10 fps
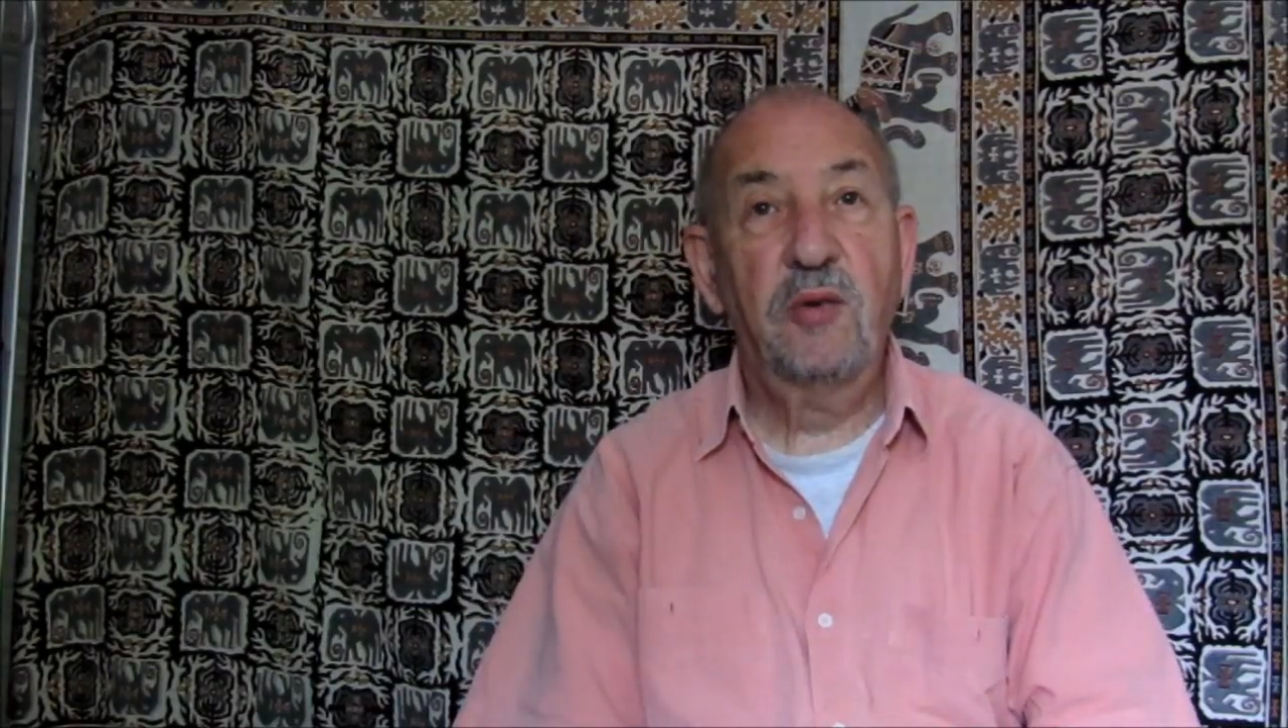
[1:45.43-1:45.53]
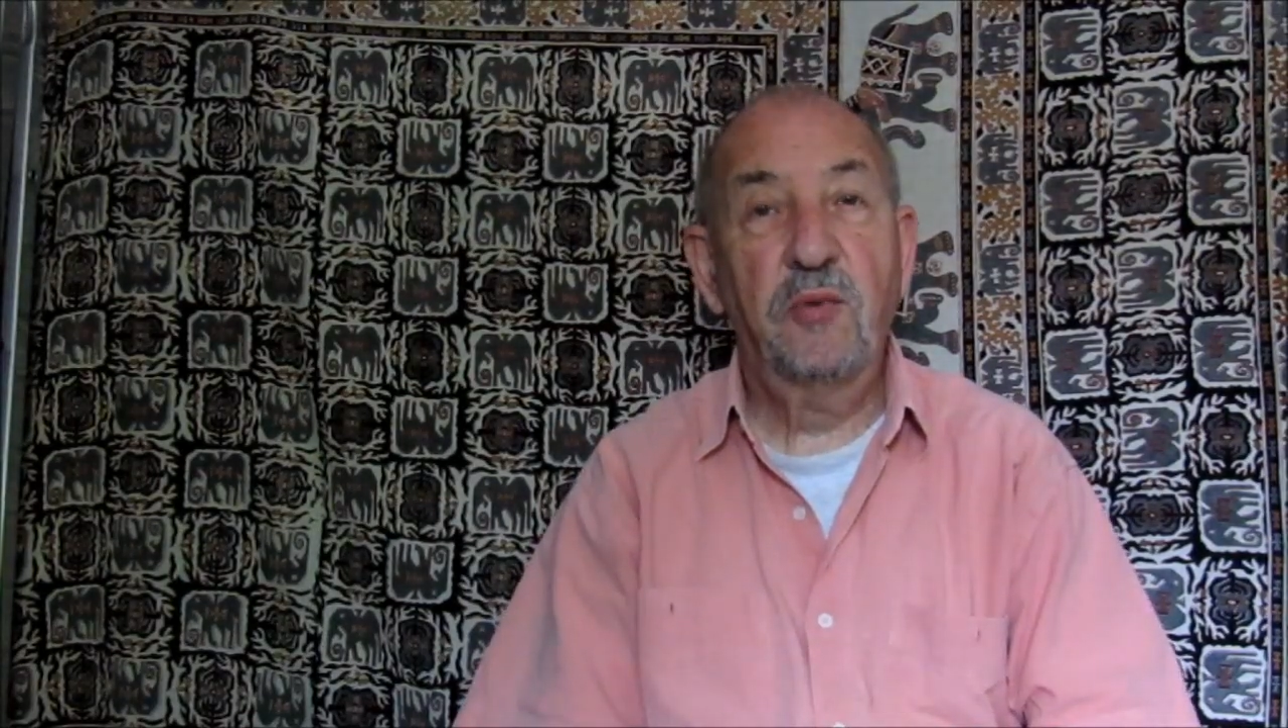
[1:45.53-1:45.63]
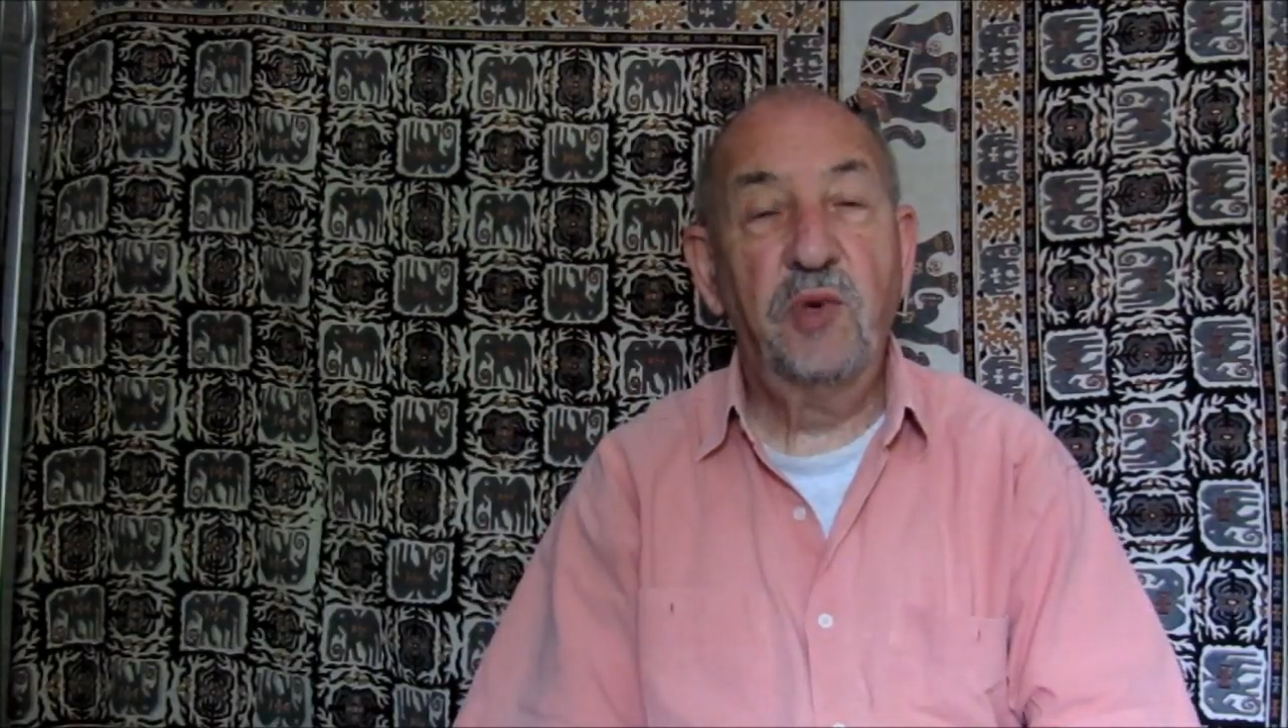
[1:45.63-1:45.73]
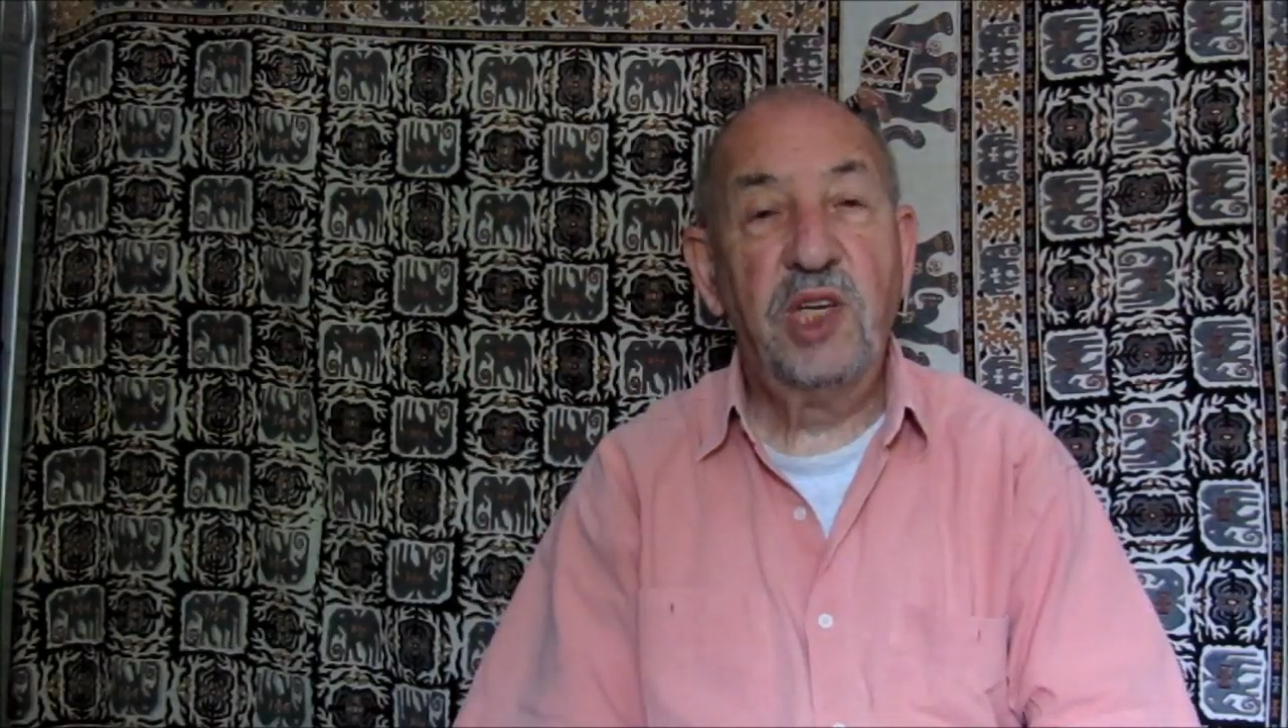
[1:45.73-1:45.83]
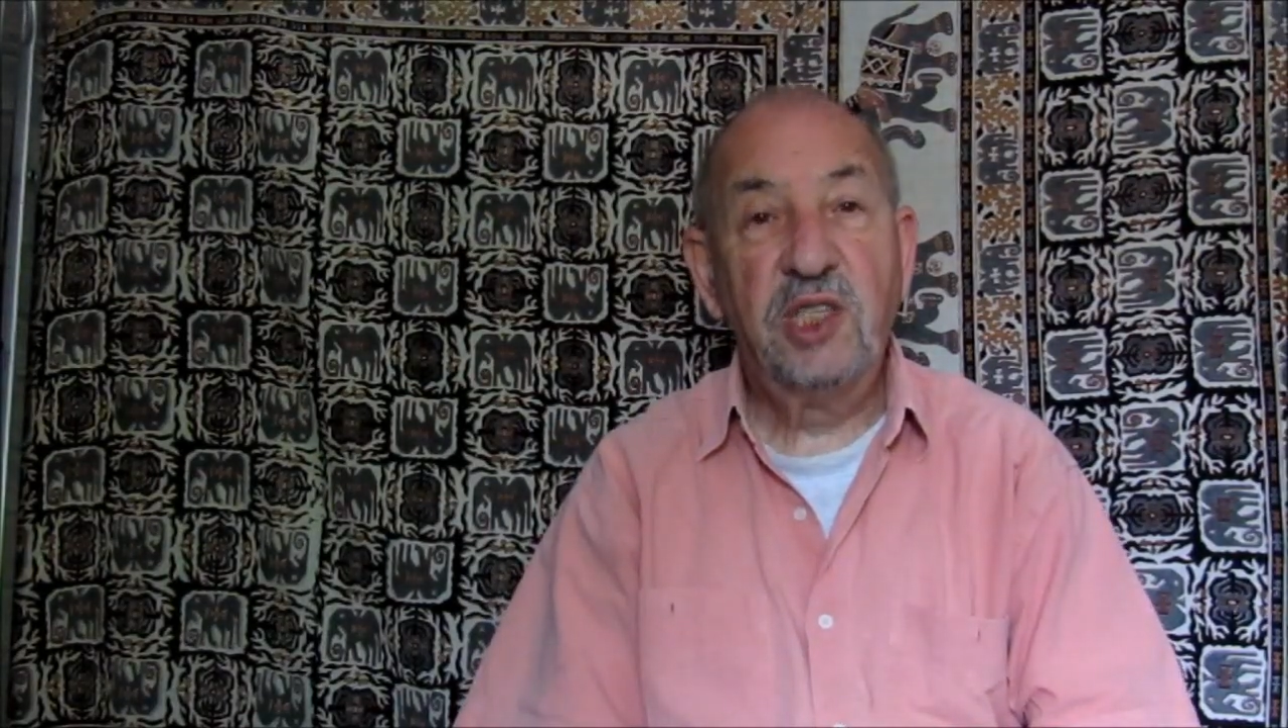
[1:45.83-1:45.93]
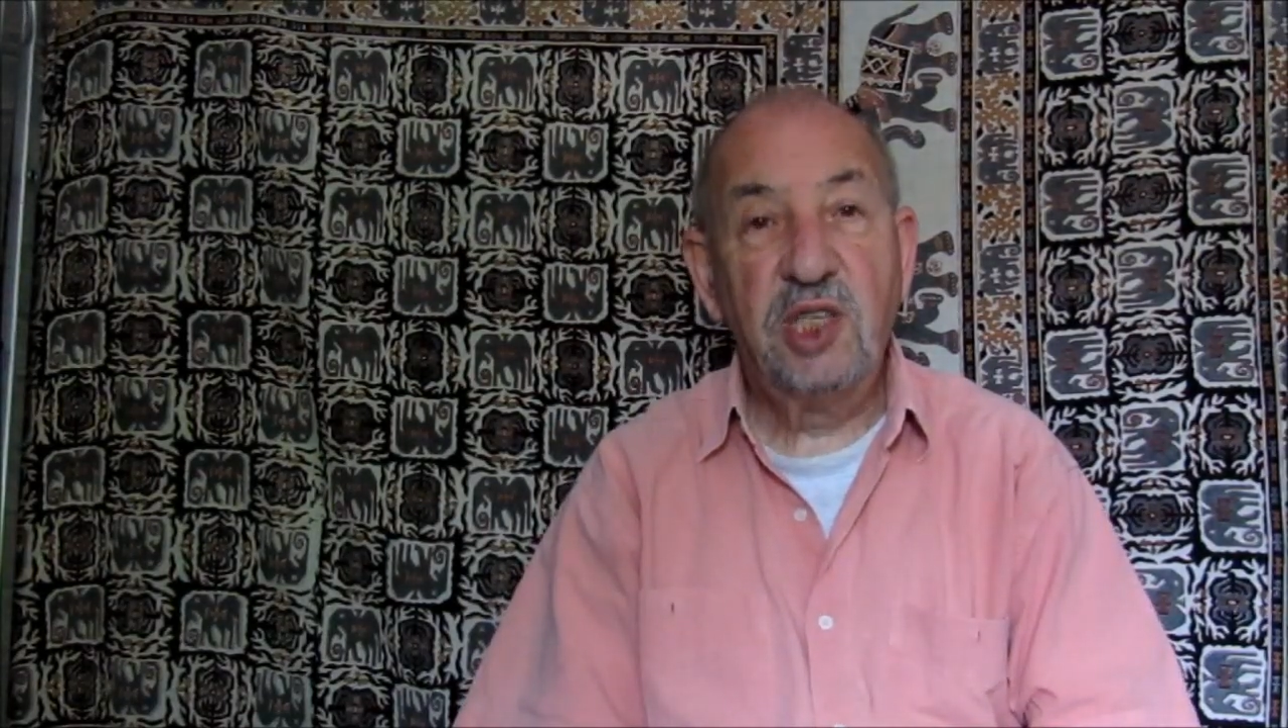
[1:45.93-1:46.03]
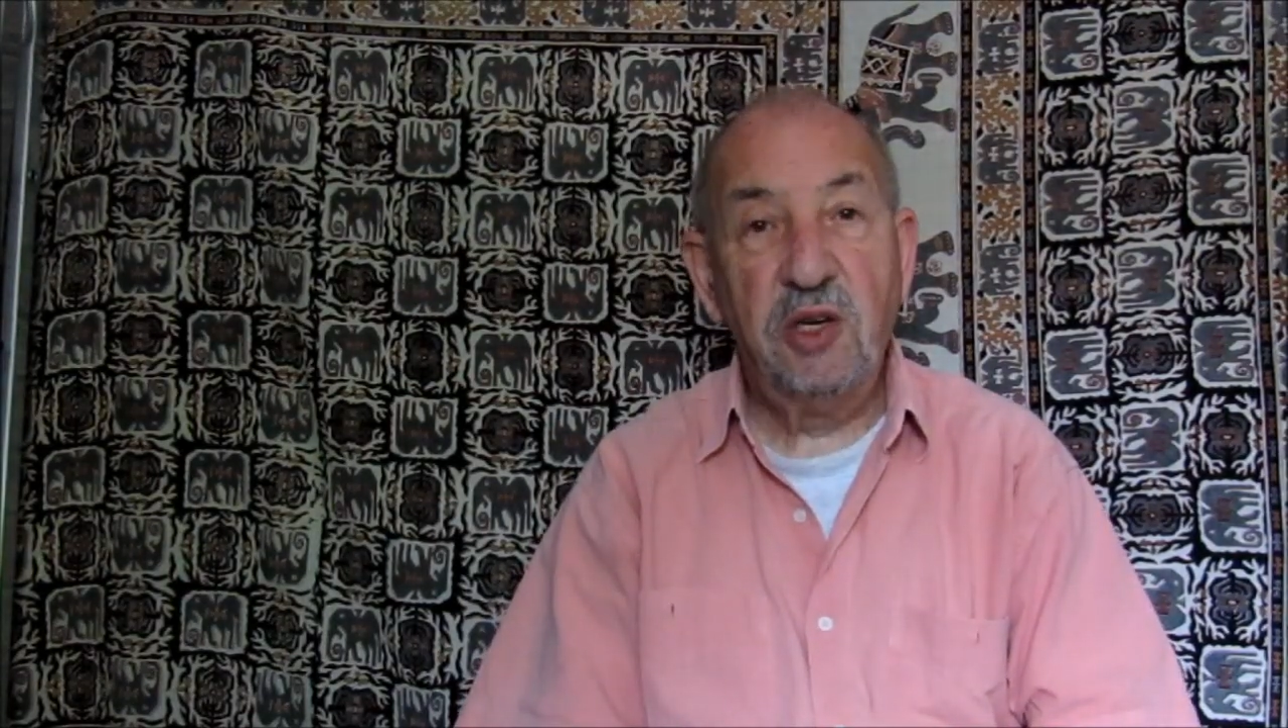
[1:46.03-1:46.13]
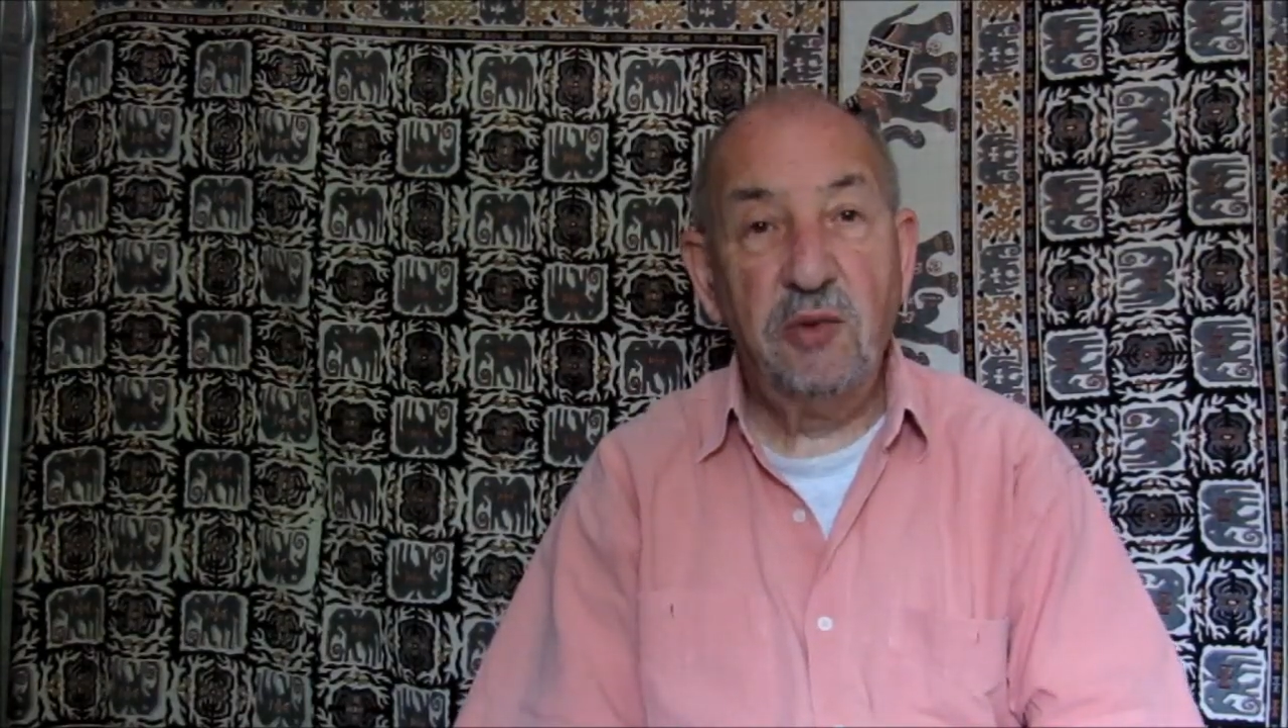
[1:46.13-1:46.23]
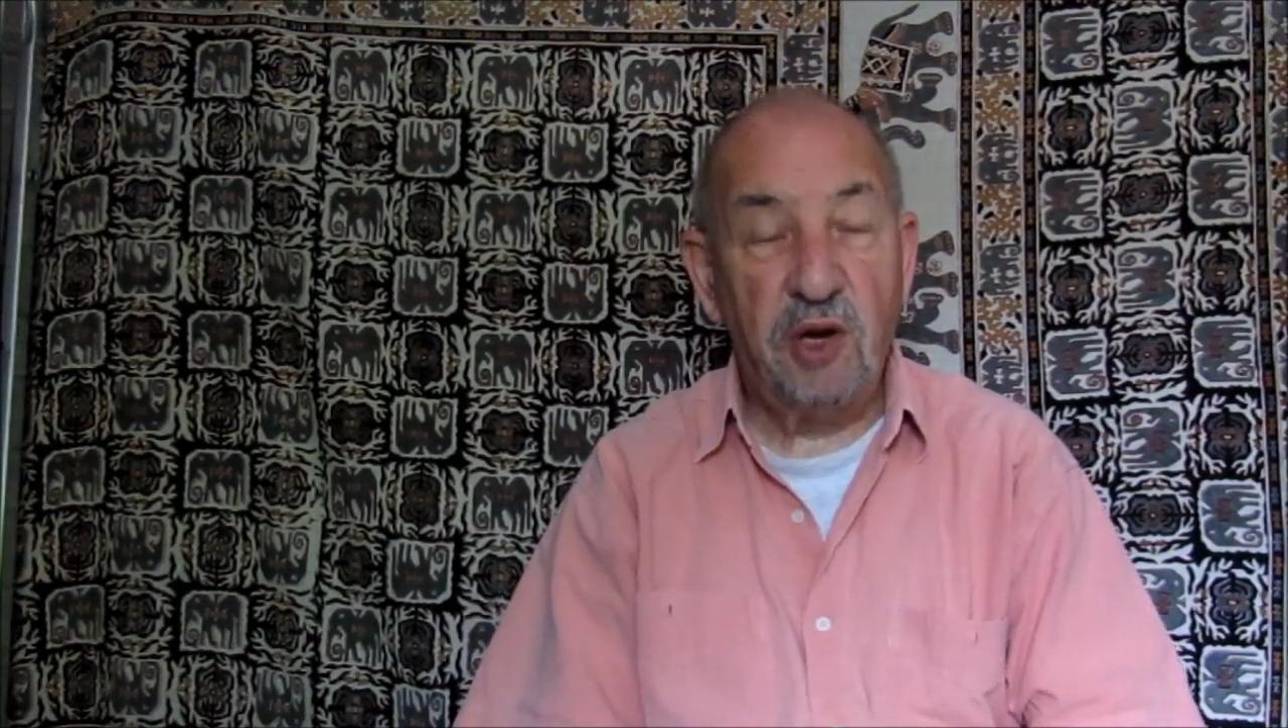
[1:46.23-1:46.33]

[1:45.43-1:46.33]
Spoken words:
We too